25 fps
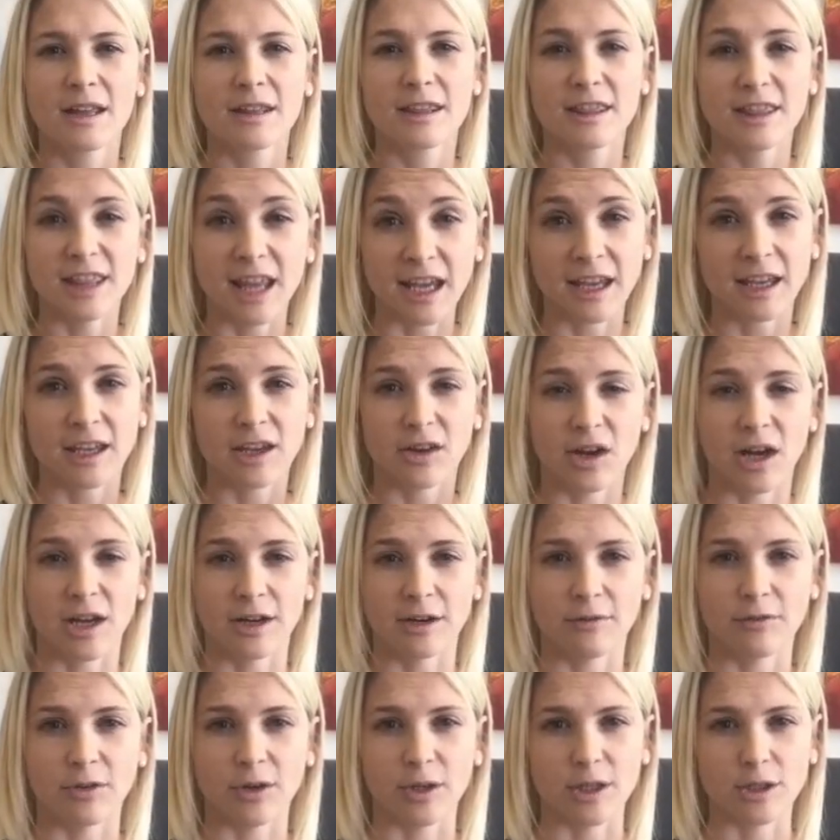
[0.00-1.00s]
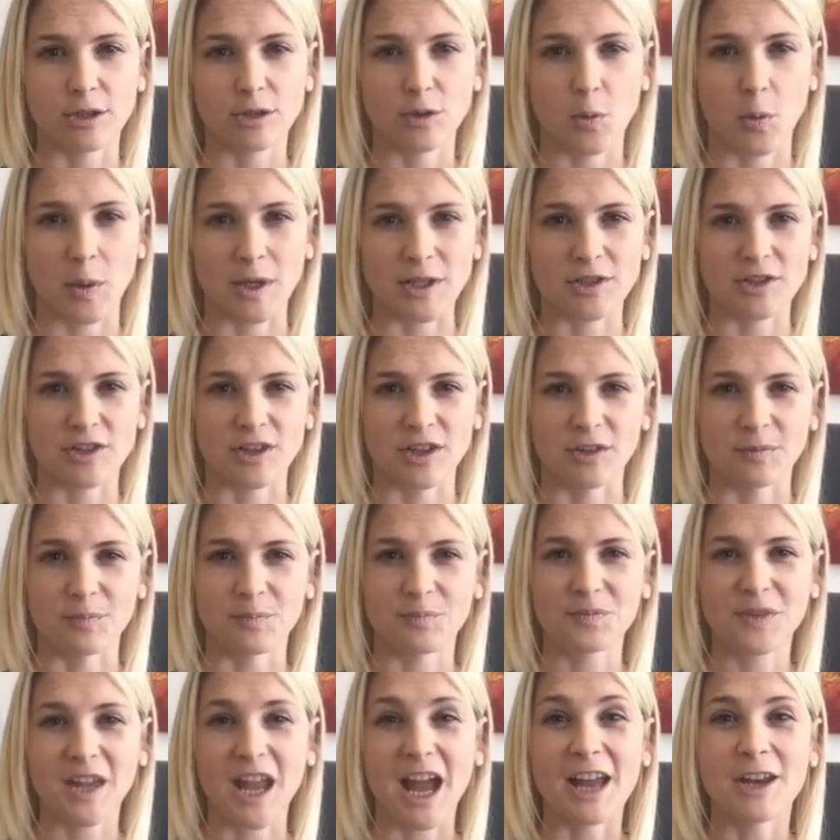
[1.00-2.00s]
Thank you, Anna, for this question.
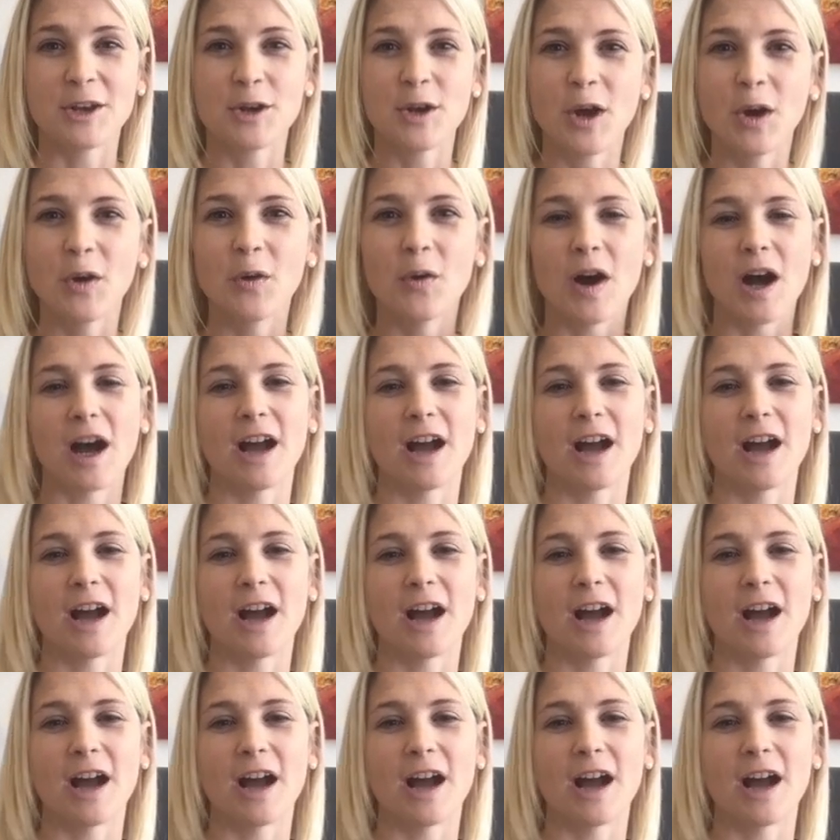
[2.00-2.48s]
I know